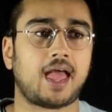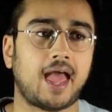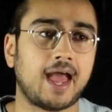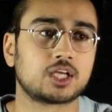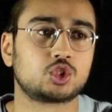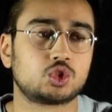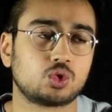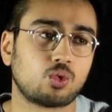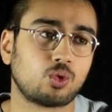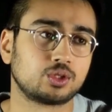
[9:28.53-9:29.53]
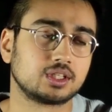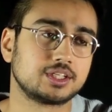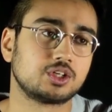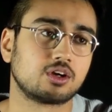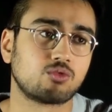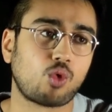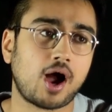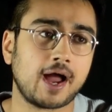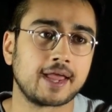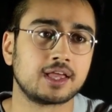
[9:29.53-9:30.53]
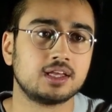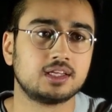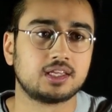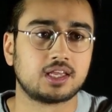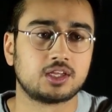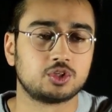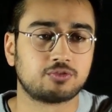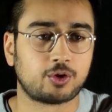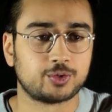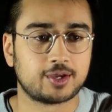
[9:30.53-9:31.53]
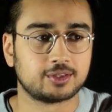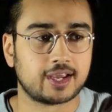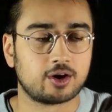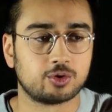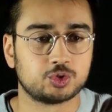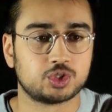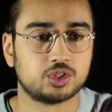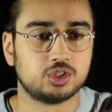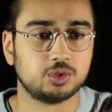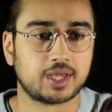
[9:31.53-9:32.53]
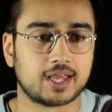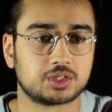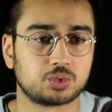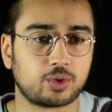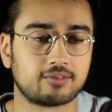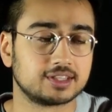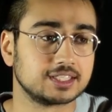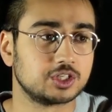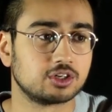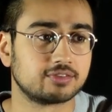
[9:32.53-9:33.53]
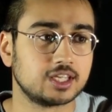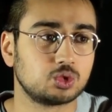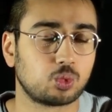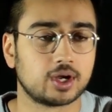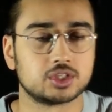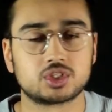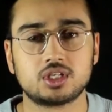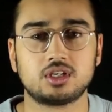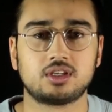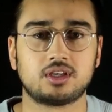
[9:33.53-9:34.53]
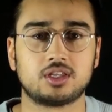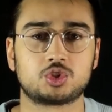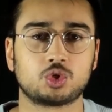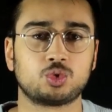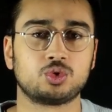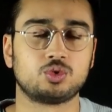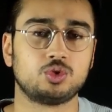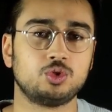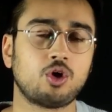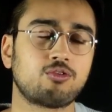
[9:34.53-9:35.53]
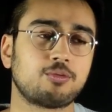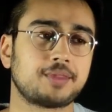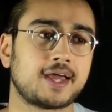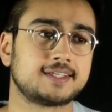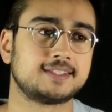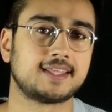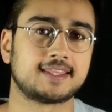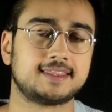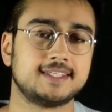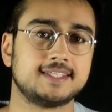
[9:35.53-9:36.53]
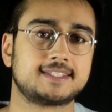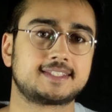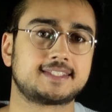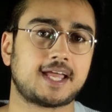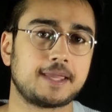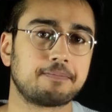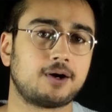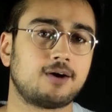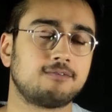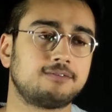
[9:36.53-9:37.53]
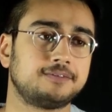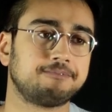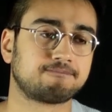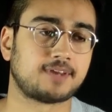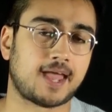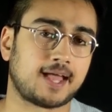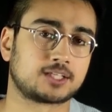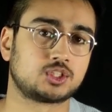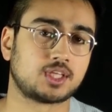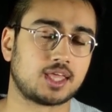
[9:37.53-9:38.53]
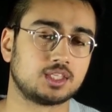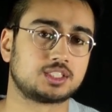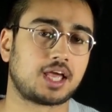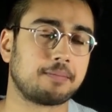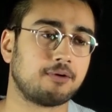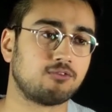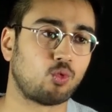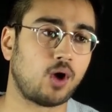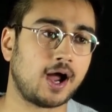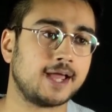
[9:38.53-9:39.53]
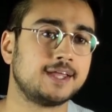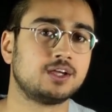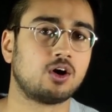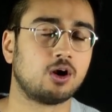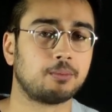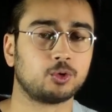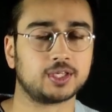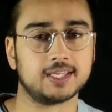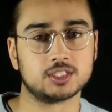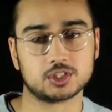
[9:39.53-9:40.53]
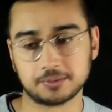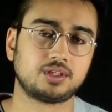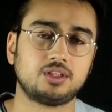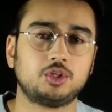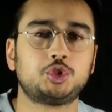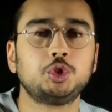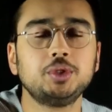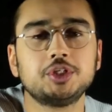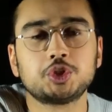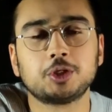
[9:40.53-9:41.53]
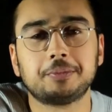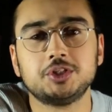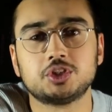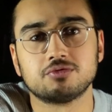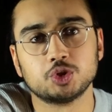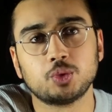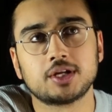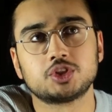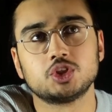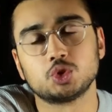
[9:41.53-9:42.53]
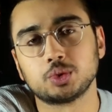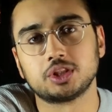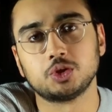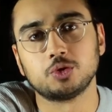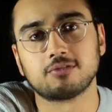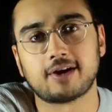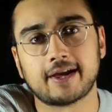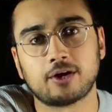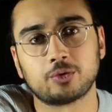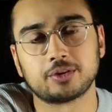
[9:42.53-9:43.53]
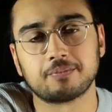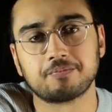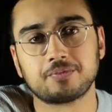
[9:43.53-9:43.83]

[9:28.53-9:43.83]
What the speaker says: x or the leader of y, and you follow down the arrows, you get whatever the leader of int was. And so you know from that that the type of x and the type of y are both int. There are two additional pieces of nuances with the unify algorithm.